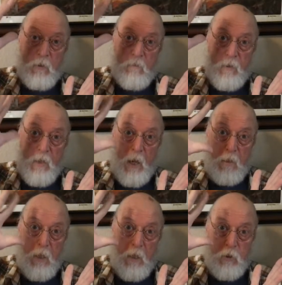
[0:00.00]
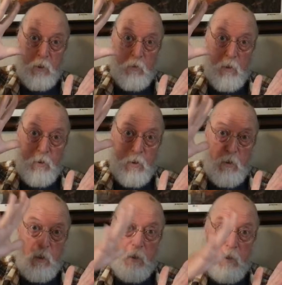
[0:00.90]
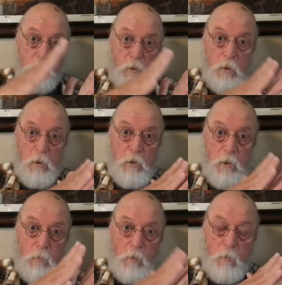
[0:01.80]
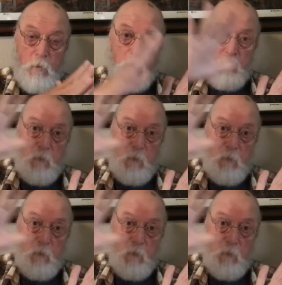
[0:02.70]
of the diagnostic criteria to the symptoms.